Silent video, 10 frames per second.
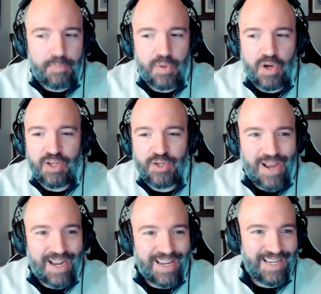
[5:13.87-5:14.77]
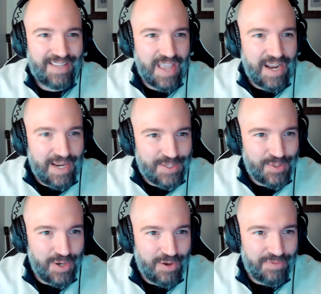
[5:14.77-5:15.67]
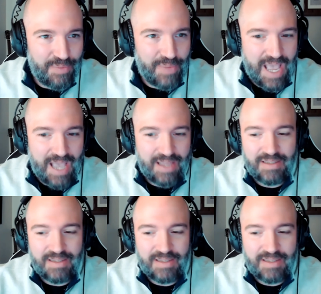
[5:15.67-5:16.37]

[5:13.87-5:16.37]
But you're not going to get that answer right off the bat